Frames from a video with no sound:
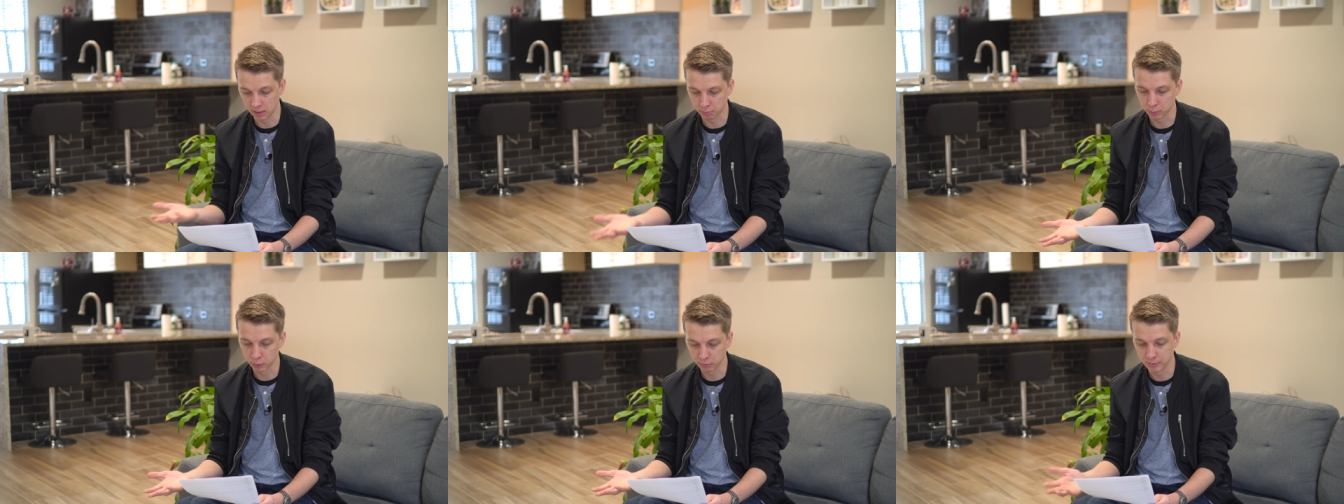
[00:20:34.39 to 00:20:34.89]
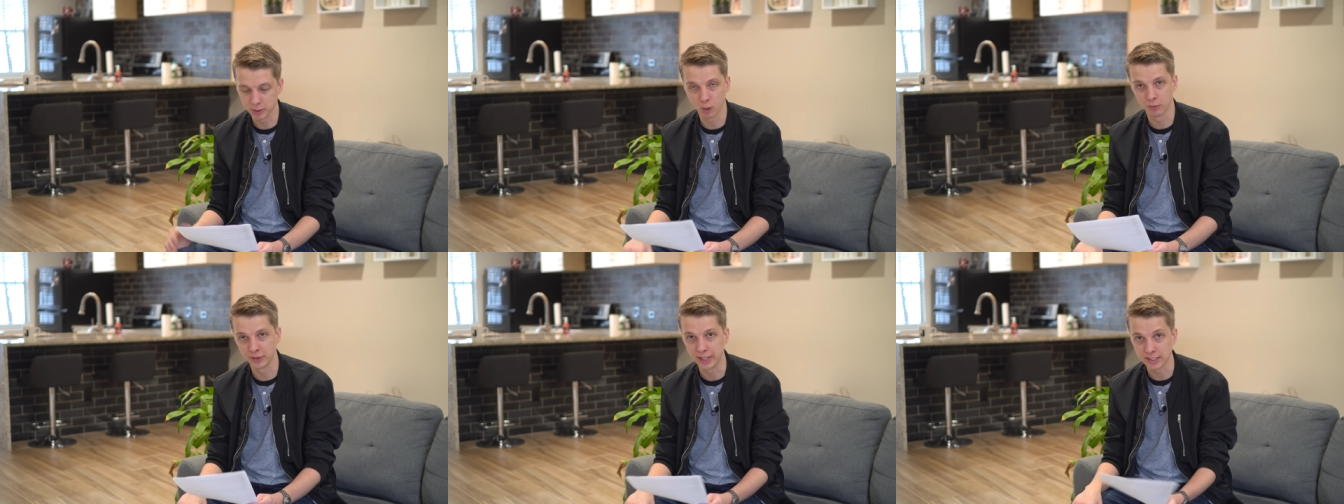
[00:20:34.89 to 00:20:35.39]
improvement
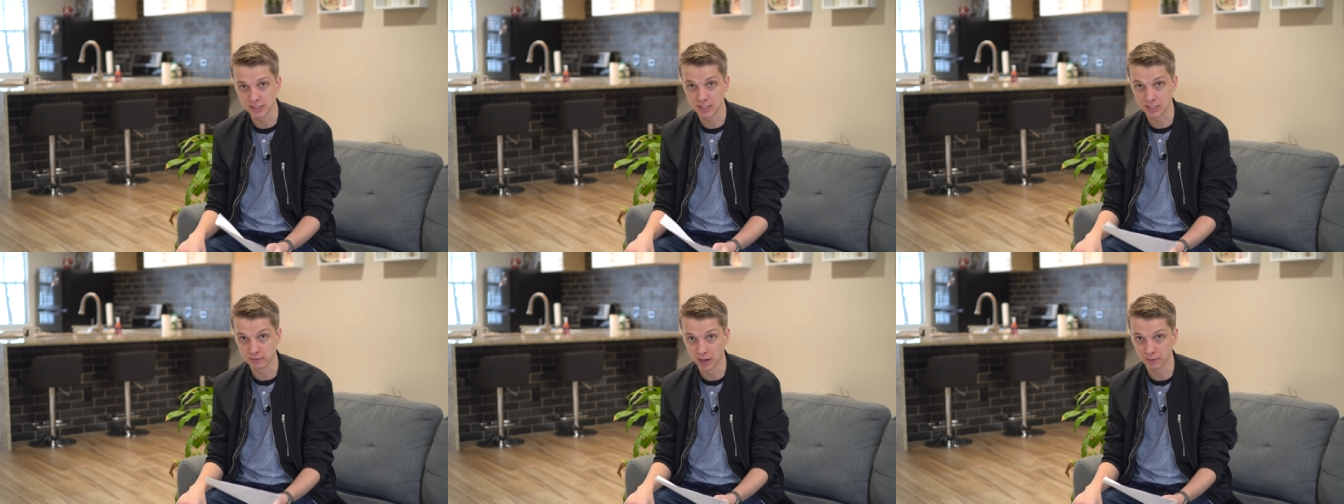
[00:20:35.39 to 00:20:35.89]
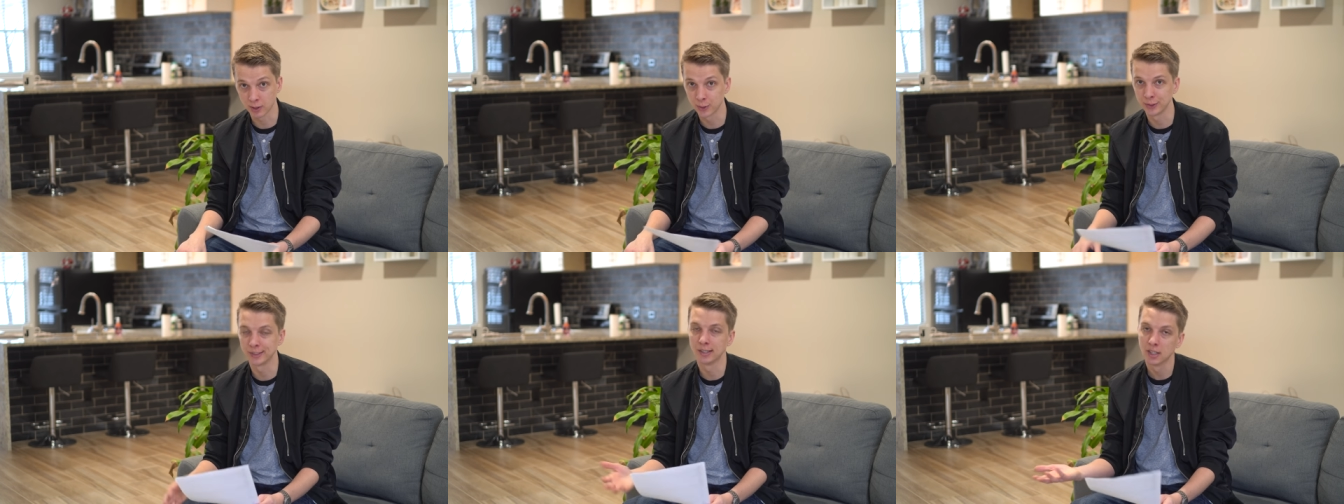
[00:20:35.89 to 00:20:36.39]
over the
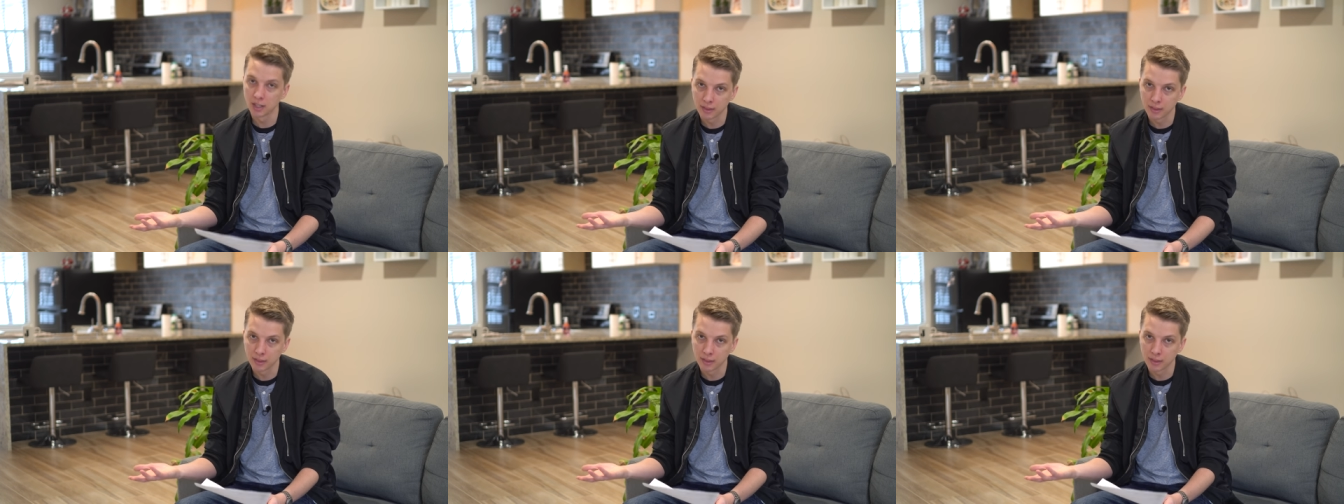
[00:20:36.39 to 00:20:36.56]
A6500.